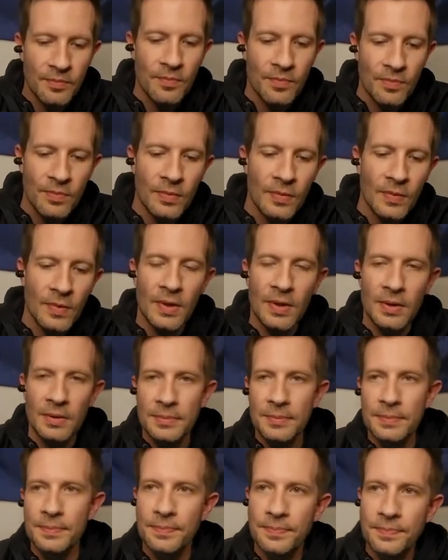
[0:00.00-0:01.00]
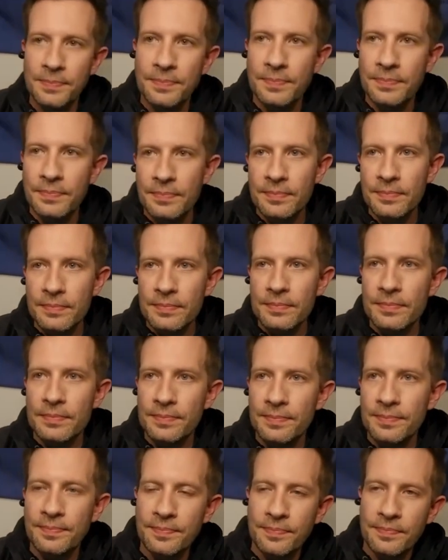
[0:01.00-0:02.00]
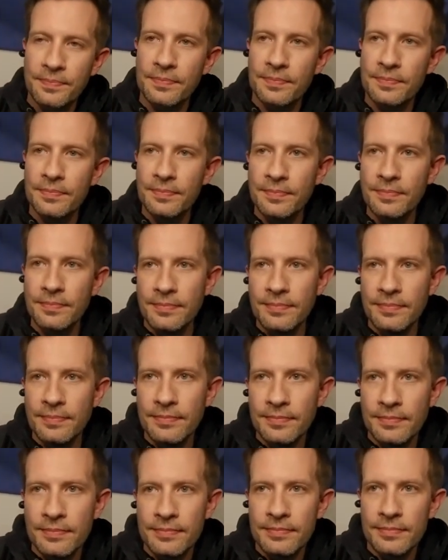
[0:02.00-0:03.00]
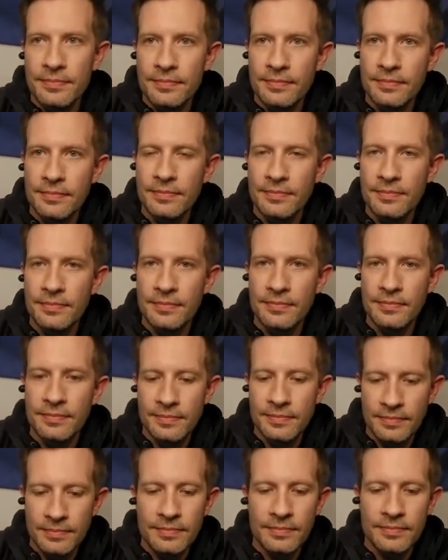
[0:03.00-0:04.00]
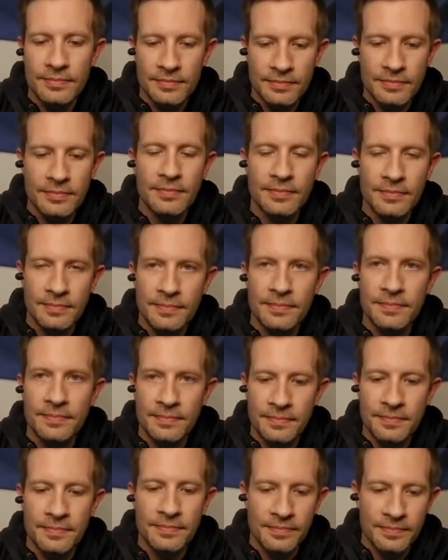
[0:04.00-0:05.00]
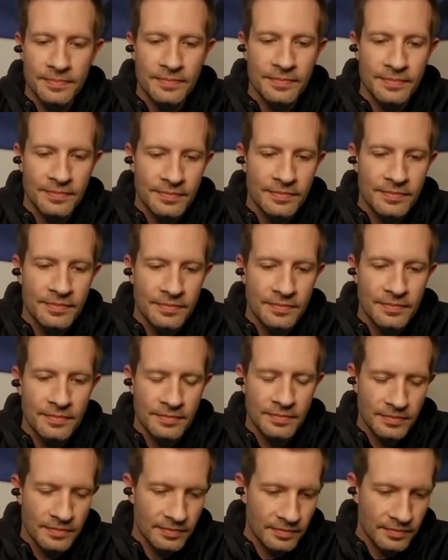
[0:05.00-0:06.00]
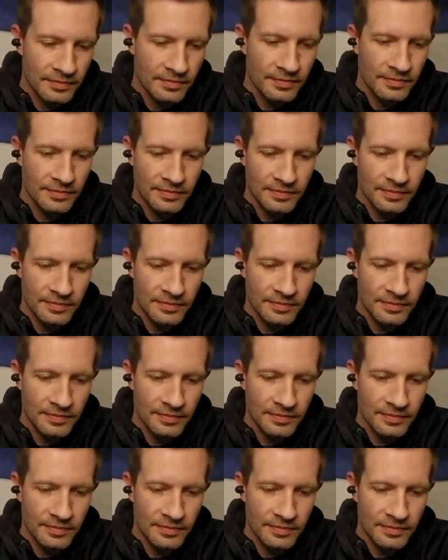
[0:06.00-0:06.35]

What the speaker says: (silent)